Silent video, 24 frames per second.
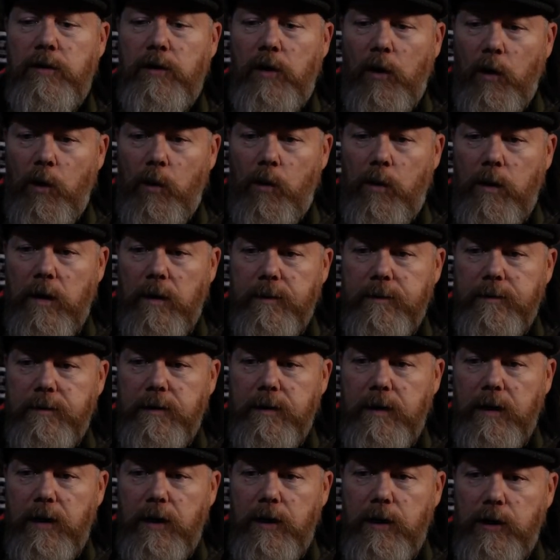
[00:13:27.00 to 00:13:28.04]
ago,
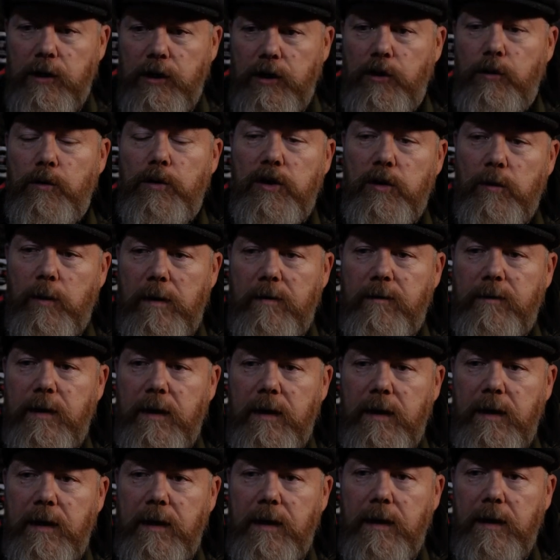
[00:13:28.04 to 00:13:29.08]
you used to have
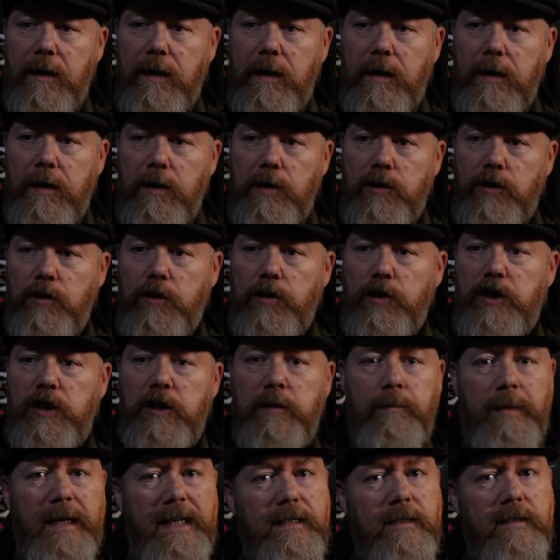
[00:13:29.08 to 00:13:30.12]
a sort of
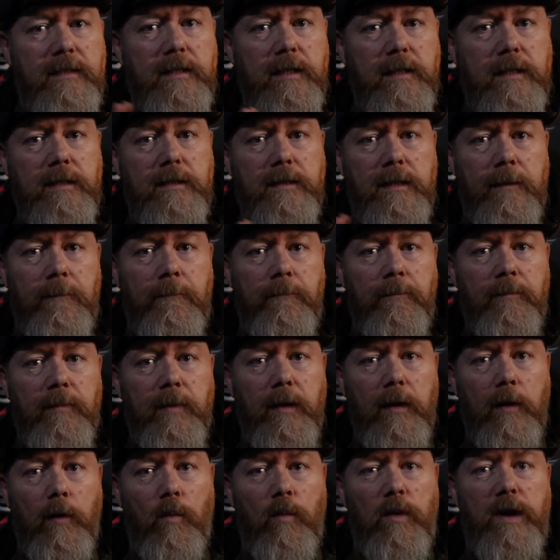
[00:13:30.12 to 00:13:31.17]
split system
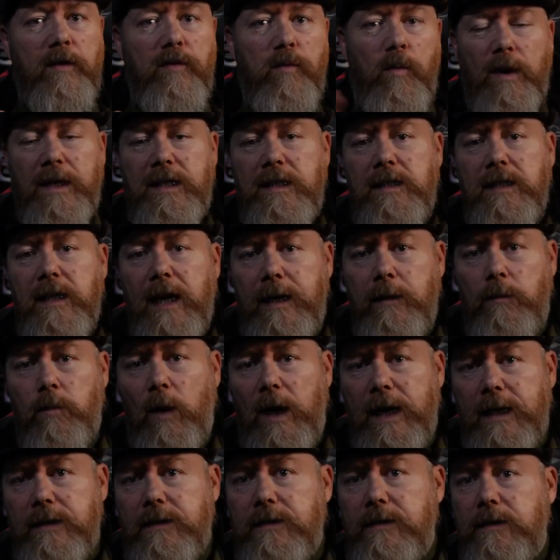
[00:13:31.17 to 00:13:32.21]
where if one side
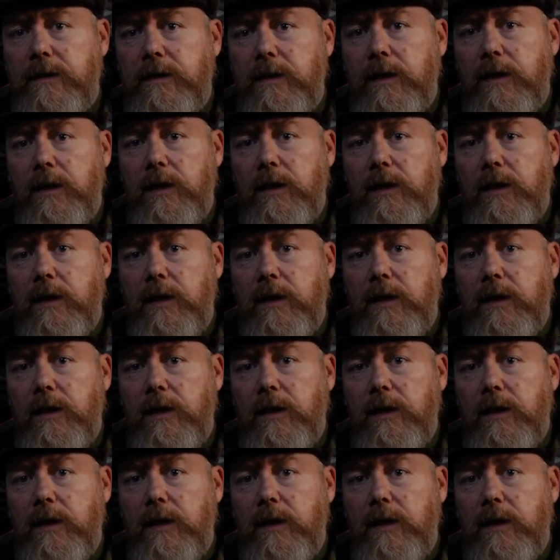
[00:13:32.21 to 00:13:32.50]
went,